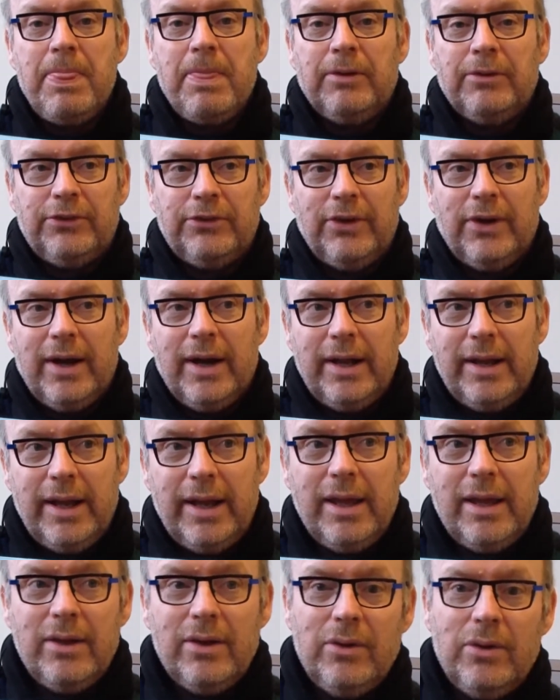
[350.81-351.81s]
side
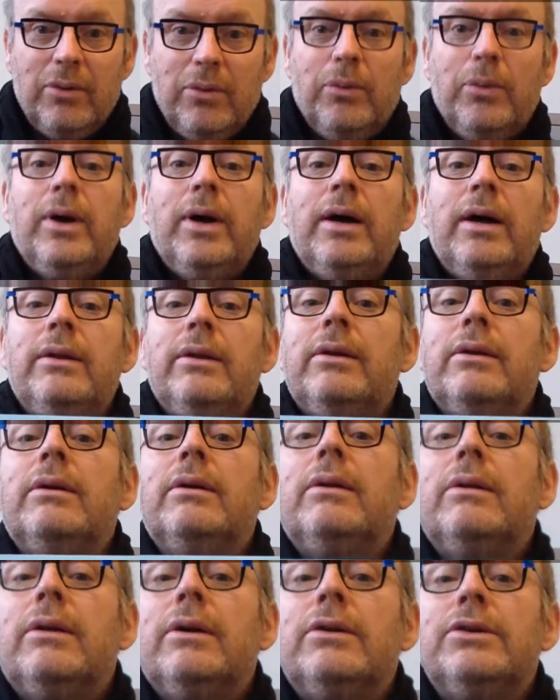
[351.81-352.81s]
A, where did
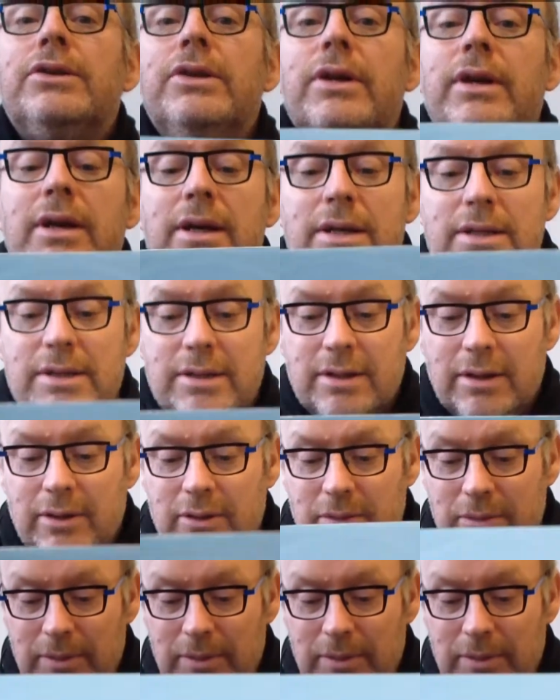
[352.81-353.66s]
all those years go?